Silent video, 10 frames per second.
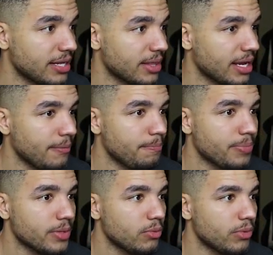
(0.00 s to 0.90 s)
anything.
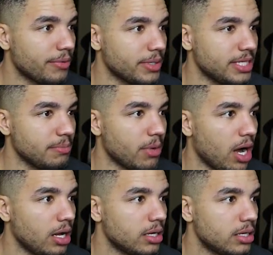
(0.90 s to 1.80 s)
We have the deep
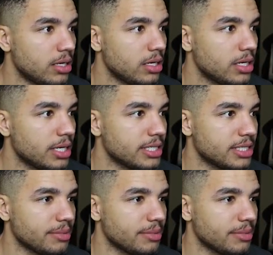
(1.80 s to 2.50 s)
ball. Is